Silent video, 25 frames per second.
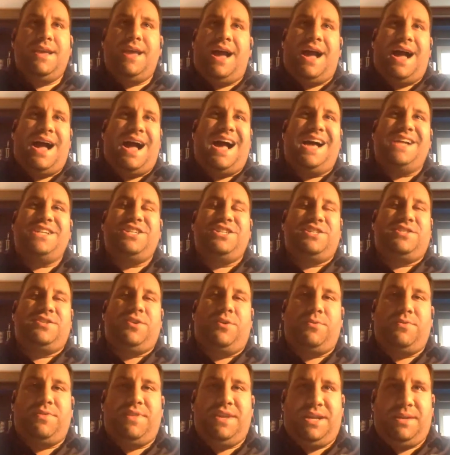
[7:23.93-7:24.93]
I just
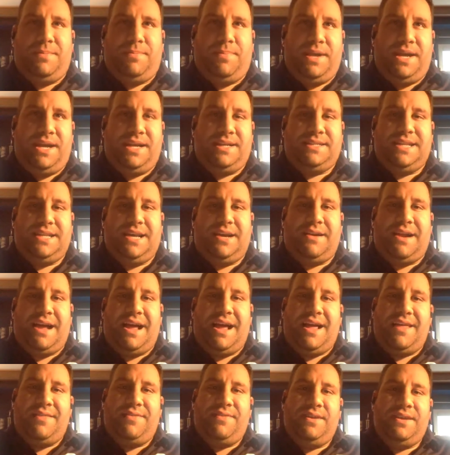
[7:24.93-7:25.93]
don't think it pans out.
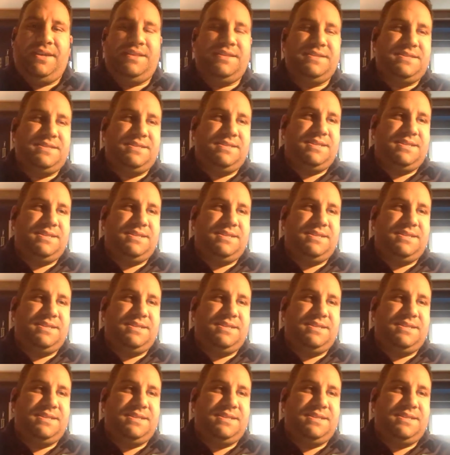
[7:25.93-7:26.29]
I think this